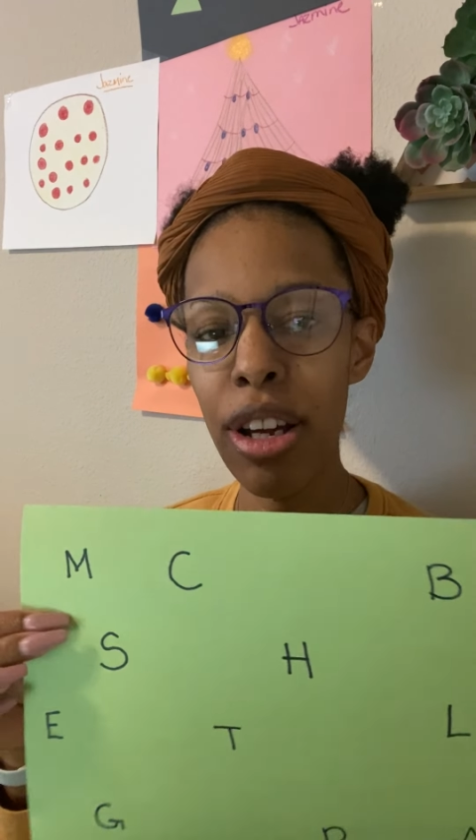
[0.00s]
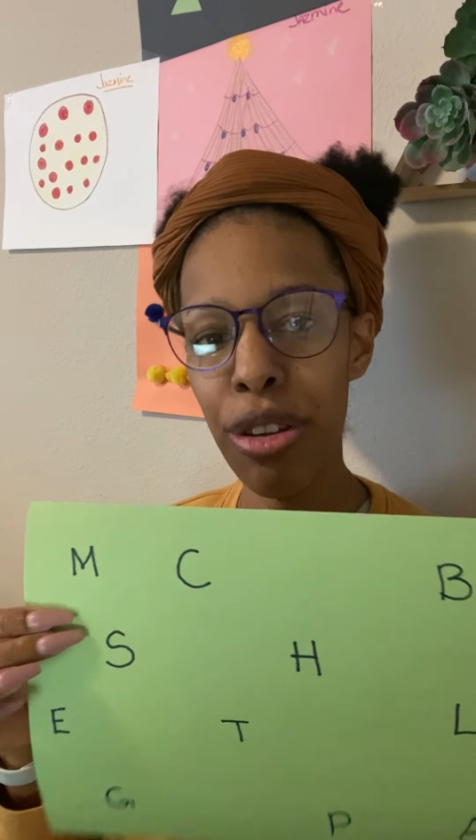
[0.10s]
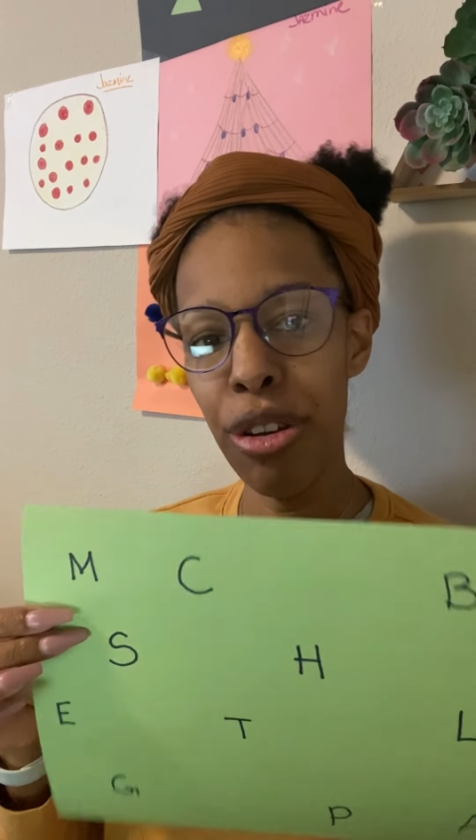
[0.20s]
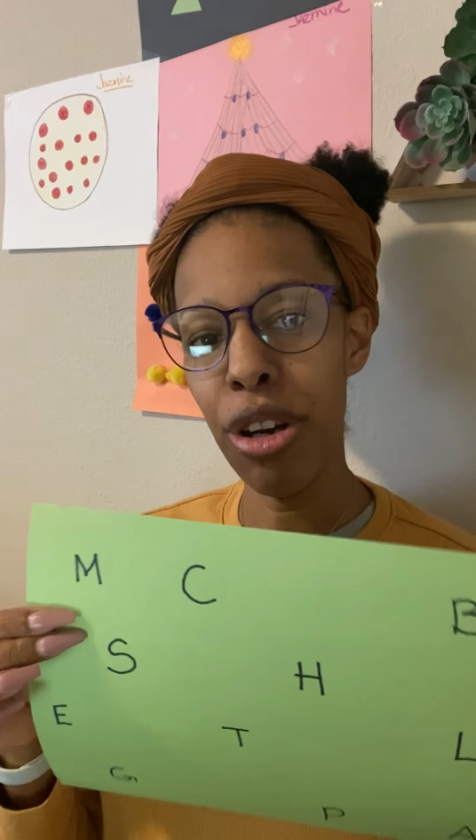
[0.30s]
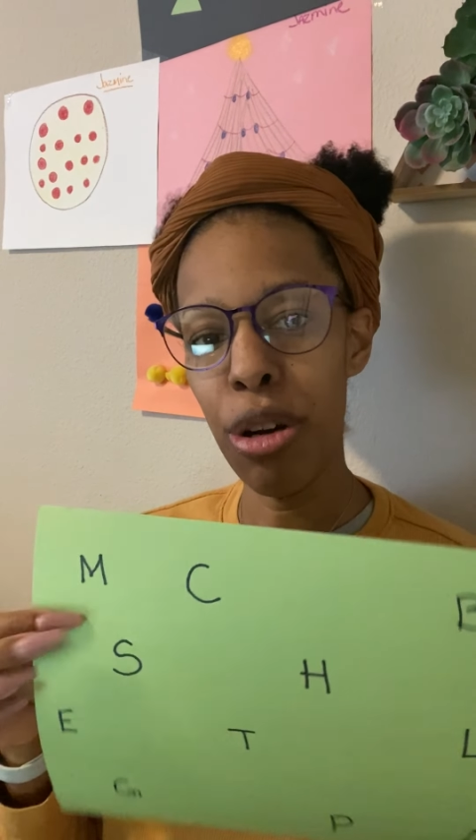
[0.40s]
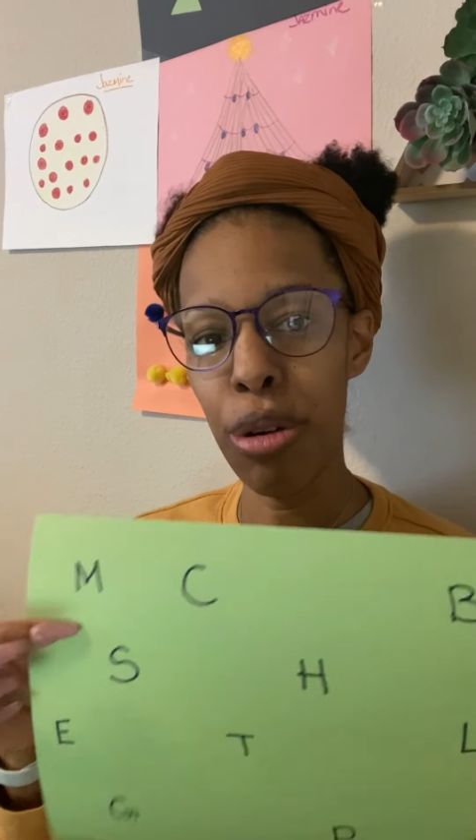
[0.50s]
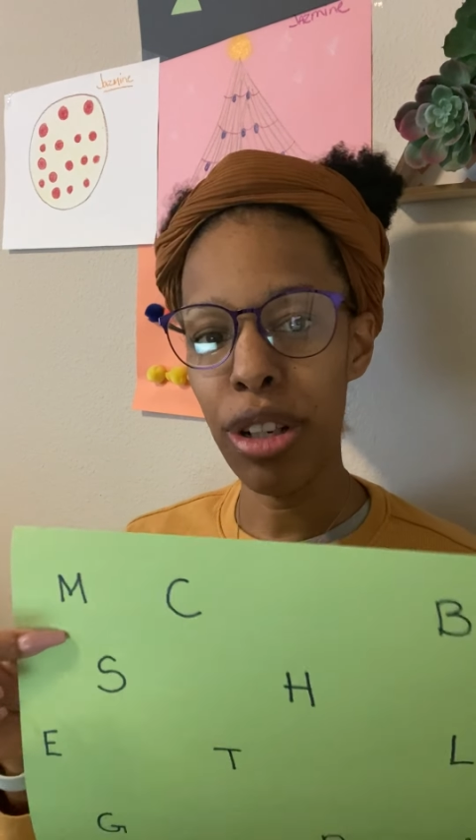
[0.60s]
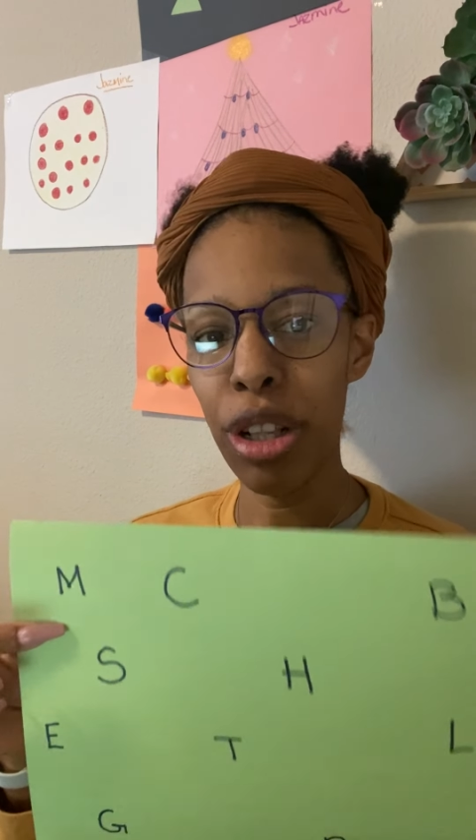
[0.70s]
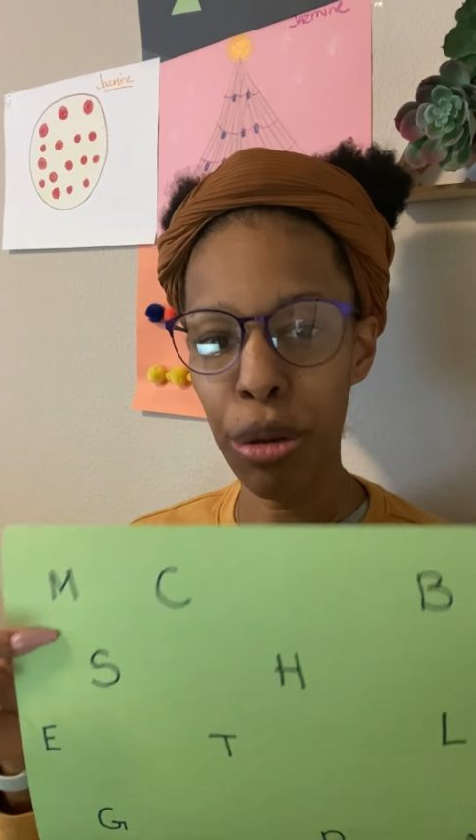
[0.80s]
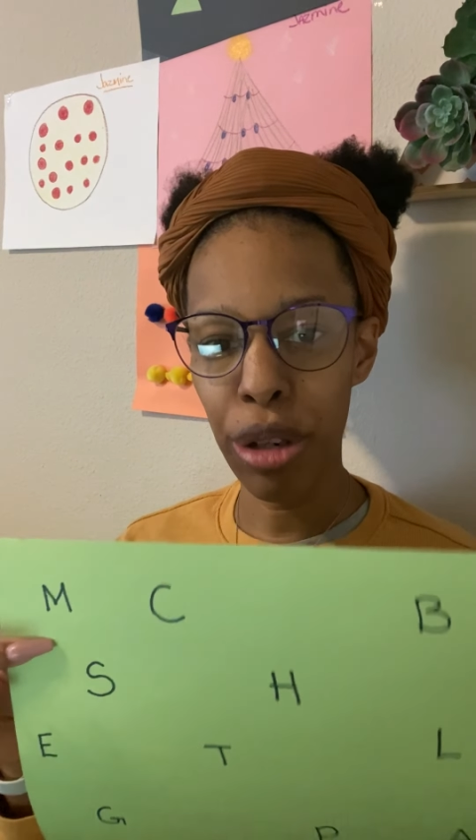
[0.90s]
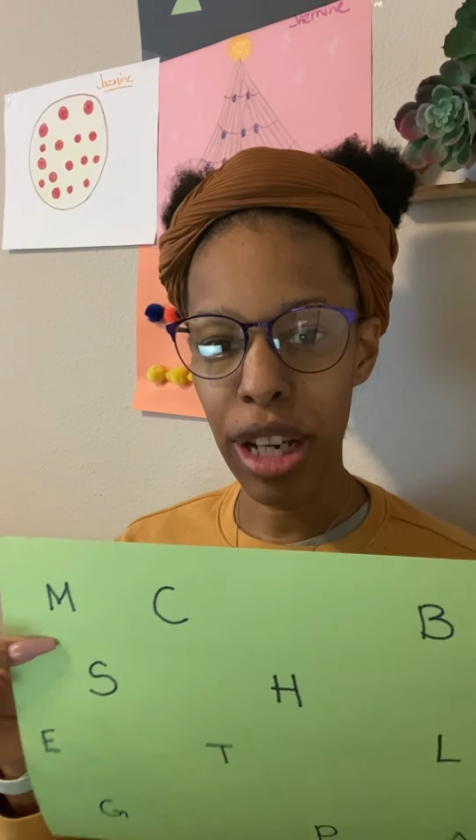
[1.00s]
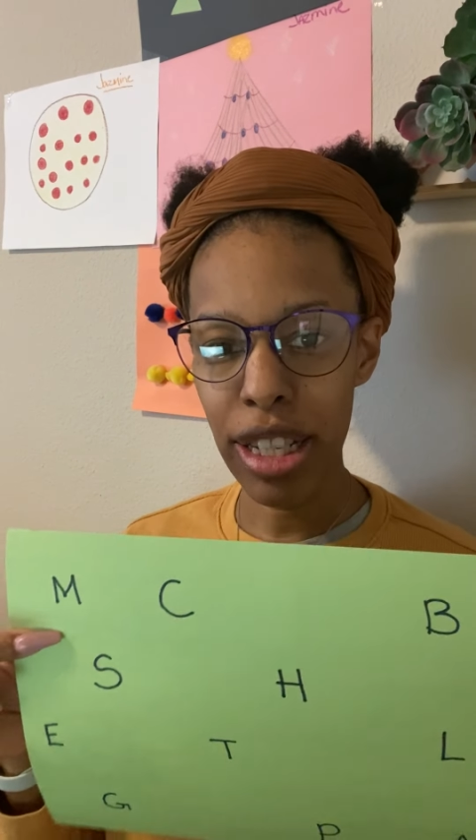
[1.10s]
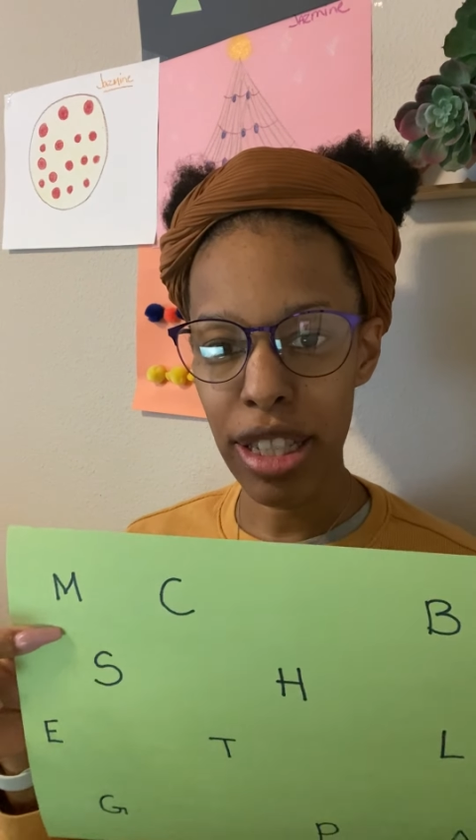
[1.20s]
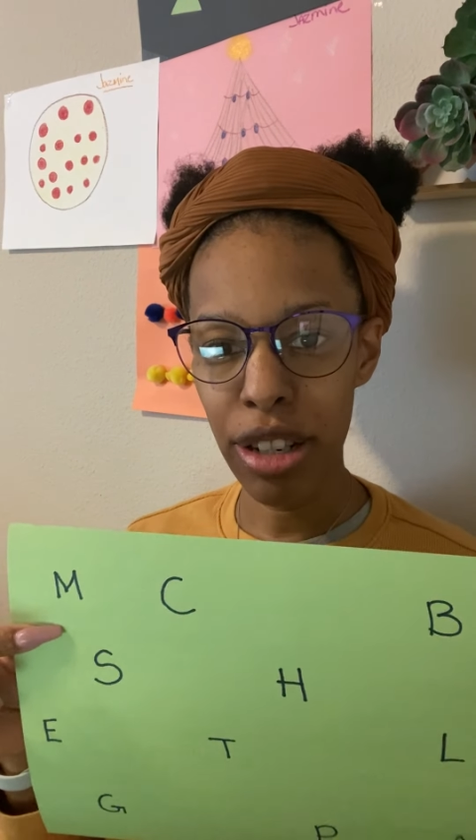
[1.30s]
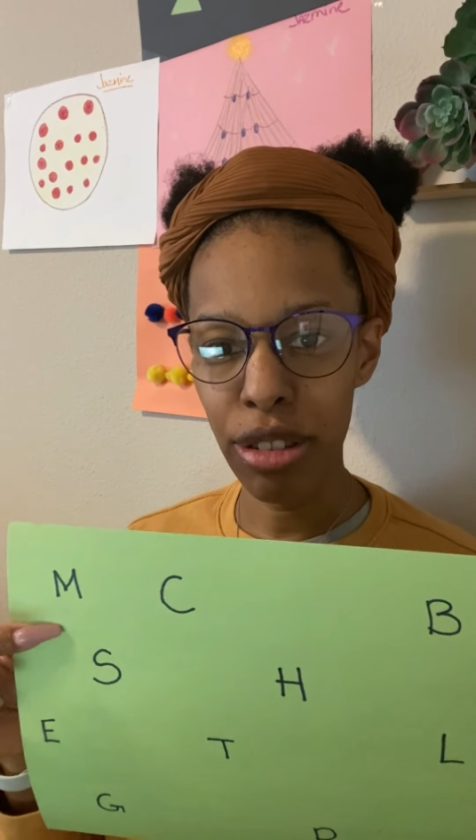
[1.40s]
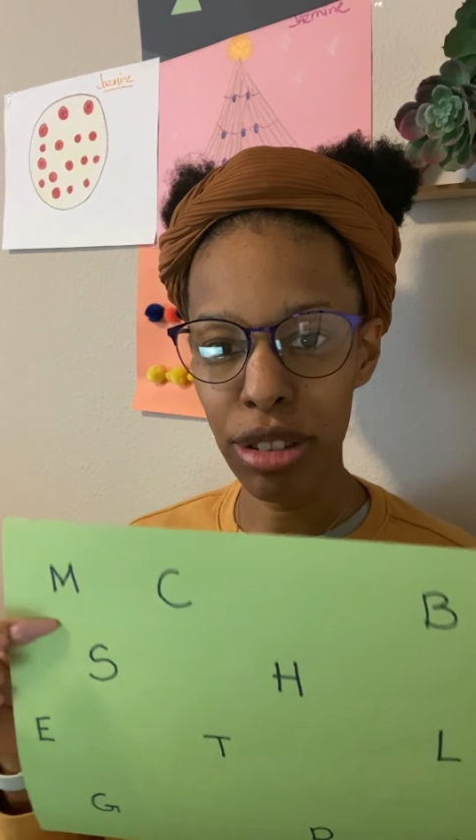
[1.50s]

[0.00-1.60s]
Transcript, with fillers: you can go on to lowercase letters.